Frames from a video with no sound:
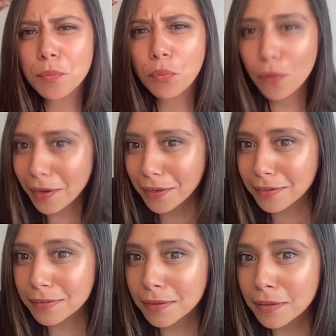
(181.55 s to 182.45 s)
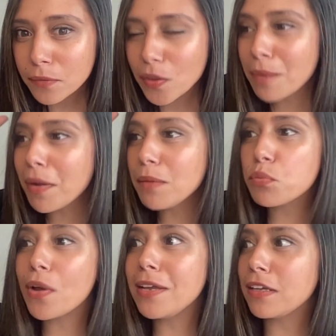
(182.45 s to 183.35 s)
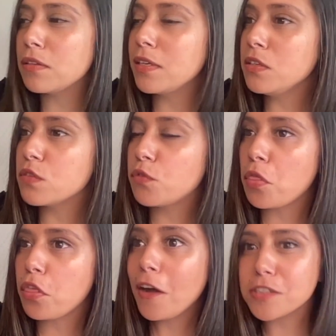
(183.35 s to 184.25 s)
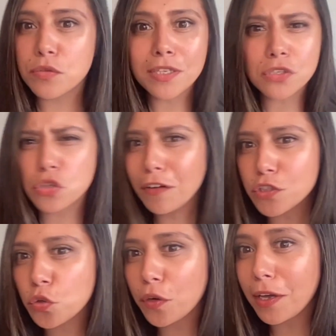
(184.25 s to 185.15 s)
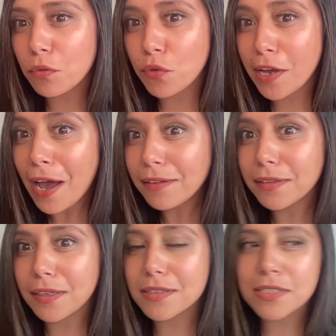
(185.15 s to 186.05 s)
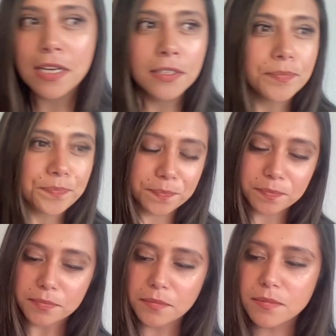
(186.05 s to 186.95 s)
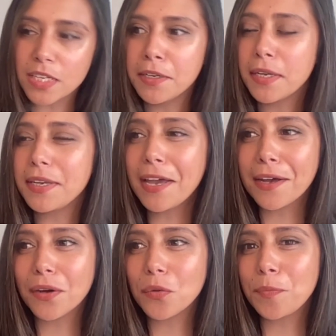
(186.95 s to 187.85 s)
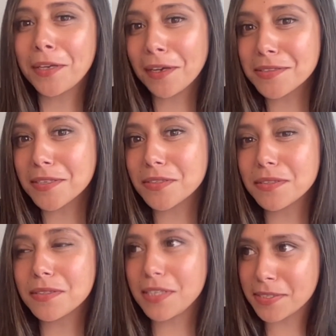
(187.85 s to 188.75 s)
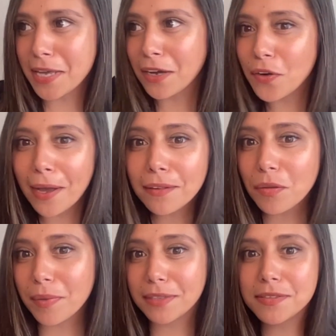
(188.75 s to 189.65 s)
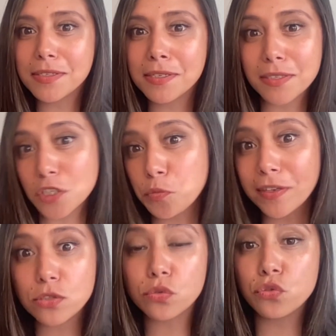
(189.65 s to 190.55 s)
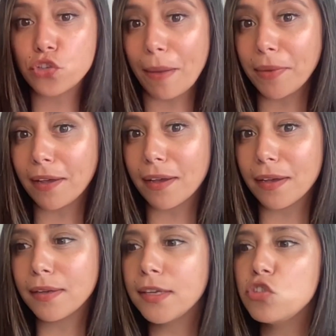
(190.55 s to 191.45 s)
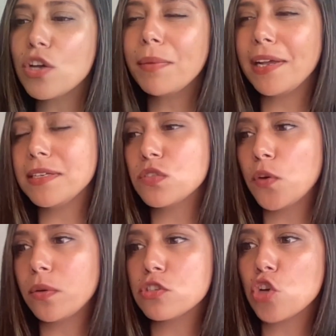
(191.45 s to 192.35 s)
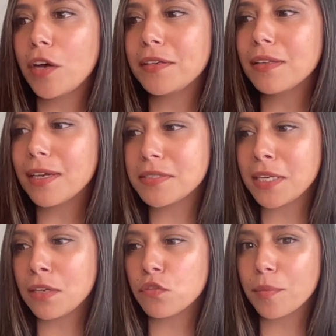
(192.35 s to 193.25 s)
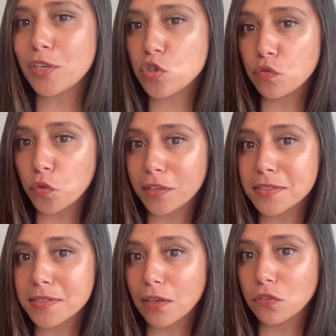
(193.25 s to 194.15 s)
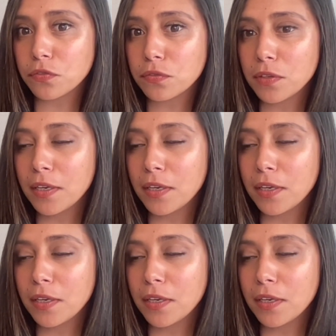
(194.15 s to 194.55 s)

brain and my brain can think different thoughts and these thoughts create realities. Now, because this air element is expressed through Gemini, Gemini is focused on collecting information for itself